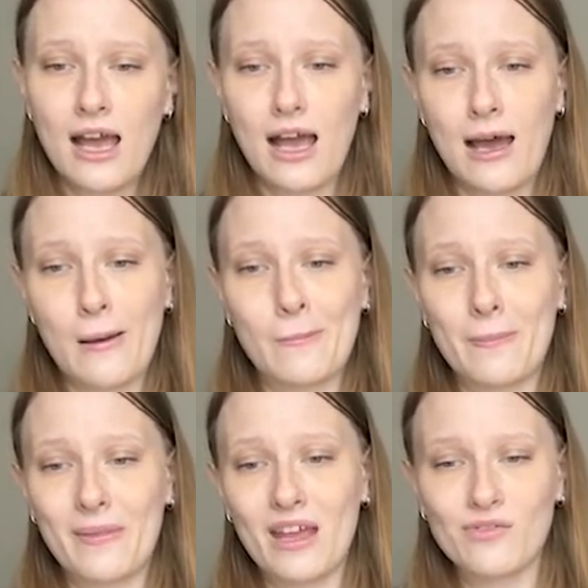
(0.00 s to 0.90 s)

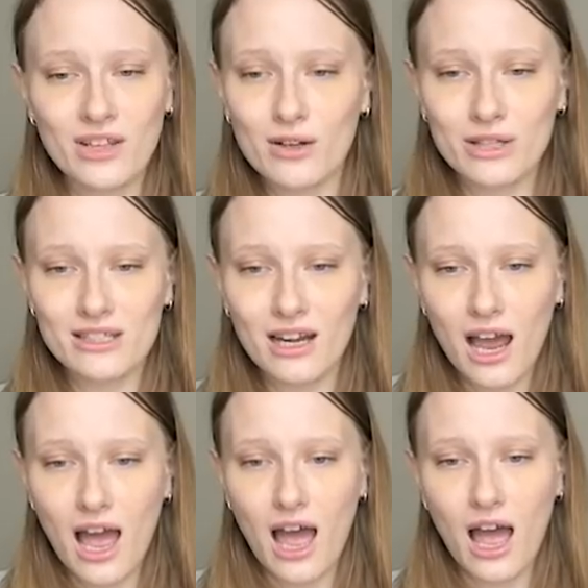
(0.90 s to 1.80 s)
And for that reason,
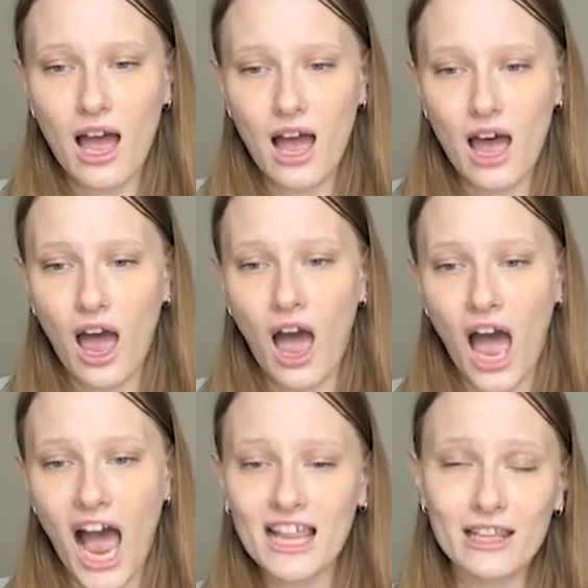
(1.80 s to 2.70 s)

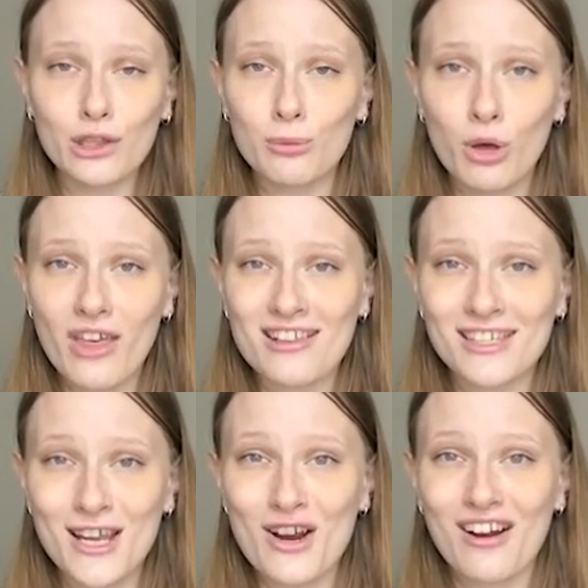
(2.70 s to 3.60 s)
I think they're both S
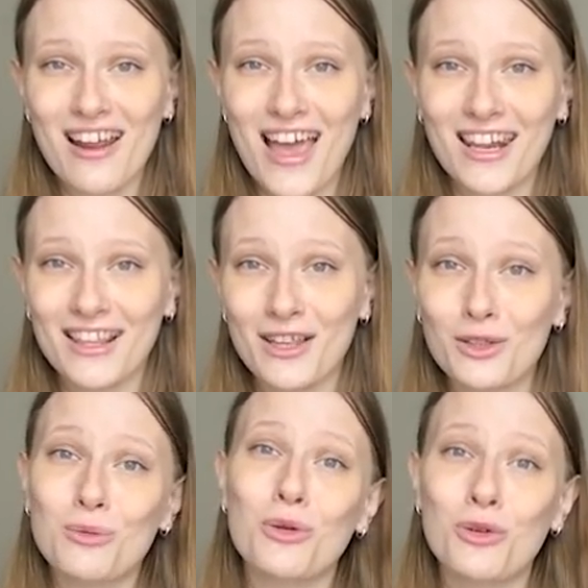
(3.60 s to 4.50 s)
tier, and I think
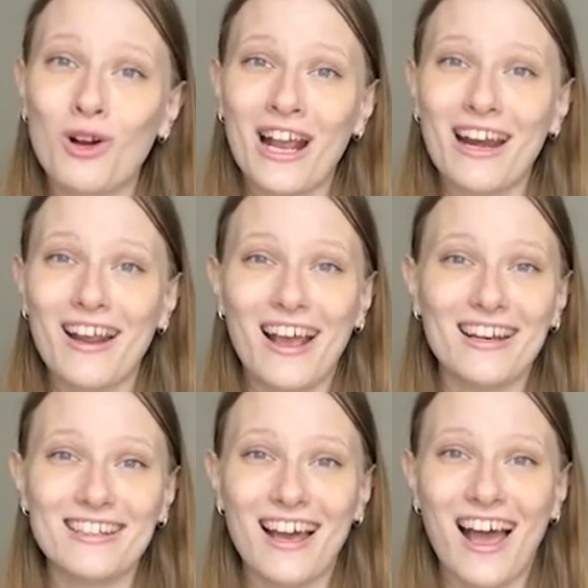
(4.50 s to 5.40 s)
they're both great,
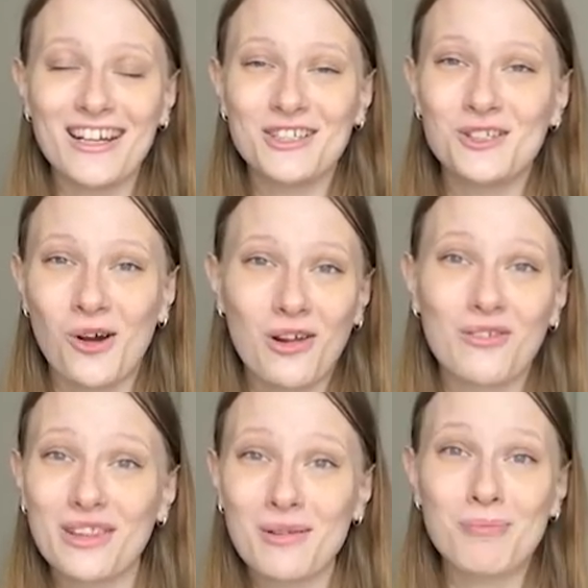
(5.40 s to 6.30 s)
and I don't have
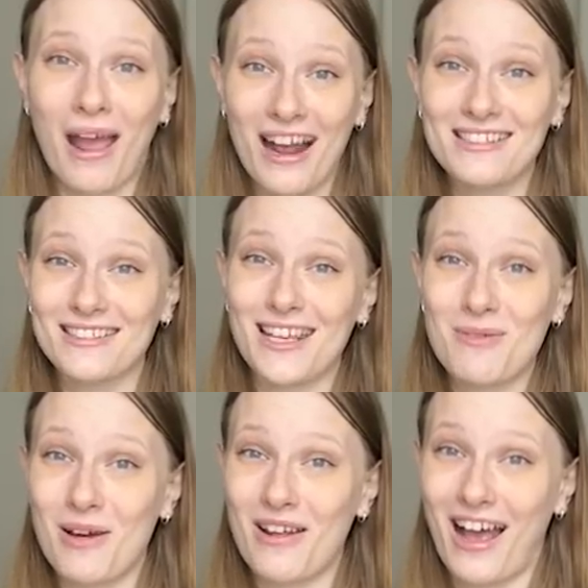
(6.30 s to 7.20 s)
anything bad to say
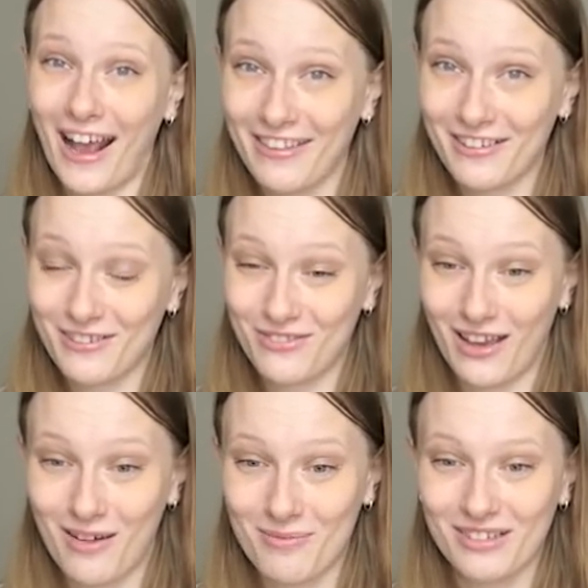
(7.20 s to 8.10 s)
about either of
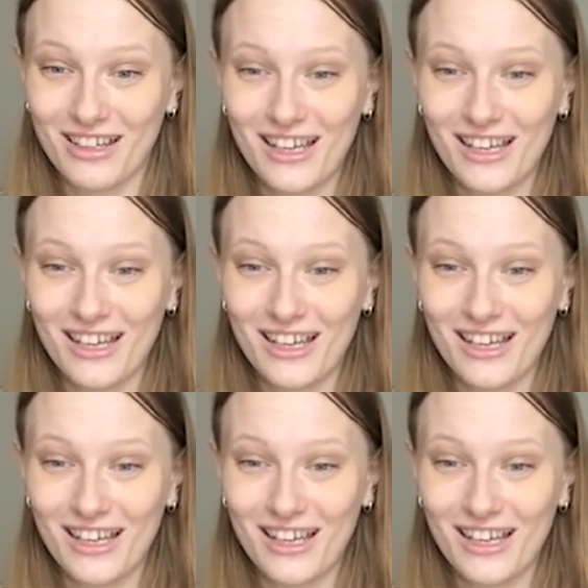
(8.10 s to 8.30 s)
them.